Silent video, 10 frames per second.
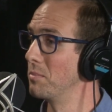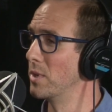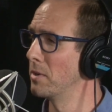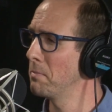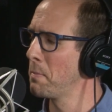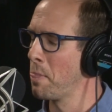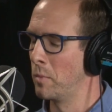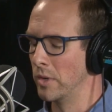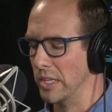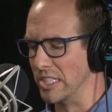
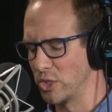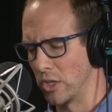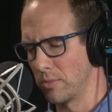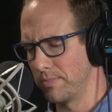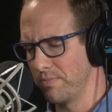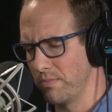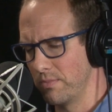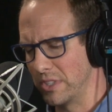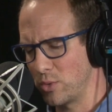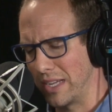And so
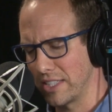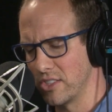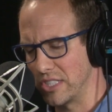that's why I like